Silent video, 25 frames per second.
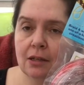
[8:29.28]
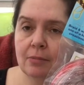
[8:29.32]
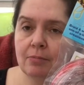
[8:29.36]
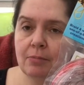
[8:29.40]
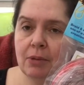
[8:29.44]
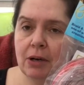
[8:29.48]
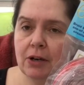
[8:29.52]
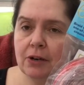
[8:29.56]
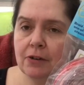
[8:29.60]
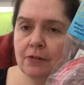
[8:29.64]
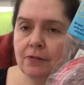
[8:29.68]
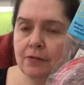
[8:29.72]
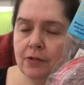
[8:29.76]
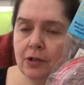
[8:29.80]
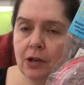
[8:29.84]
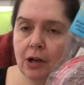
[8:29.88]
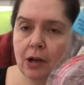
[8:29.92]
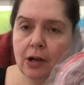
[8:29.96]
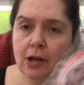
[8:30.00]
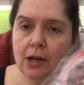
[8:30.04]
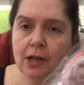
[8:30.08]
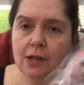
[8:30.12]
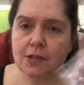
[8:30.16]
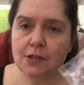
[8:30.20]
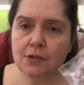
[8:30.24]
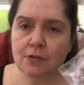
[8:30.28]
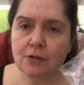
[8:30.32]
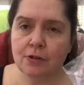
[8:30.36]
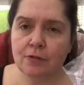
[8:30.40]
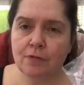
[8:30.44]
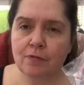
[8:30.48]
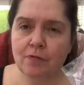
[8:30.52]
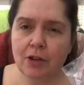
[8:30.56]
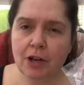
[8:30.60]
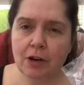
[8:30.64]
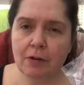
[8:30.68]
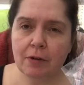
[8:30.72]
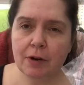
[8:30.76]
butterflies or
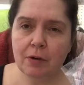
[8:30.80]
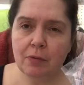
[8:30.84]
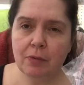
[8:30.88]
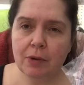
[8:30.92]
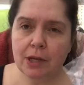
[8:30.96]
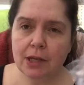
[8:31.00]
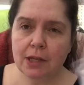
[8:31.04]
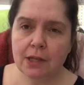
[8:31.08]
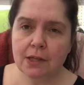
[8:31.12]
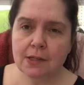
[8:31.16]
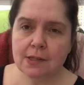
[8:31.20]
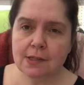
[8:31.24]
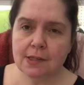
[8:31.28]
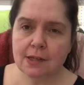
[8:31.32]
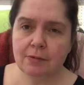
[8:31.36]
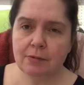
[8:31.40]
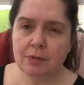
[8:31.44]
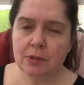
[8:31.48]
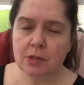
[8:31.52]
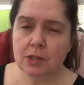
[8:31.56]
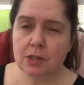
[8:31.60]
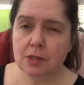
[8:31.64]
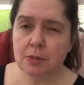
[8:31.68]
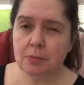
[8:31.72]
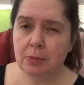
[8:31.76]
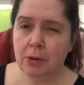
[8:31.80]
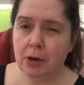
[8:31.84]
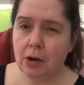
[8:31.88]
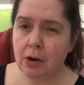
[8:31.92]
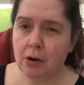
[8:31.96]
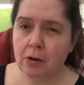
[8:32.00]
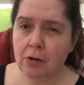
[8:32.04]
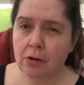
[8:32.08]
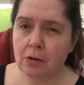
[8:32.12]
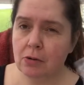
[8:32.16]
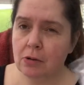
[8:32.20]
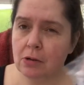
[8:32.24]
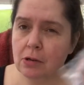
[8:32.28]
fairy wings that would
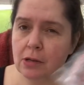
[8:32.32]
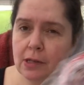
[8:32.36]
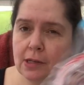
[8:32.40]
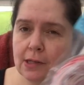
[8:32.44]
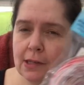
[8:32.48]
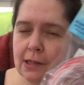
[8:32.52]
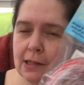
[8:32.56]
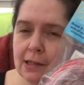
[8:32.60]
sparkle and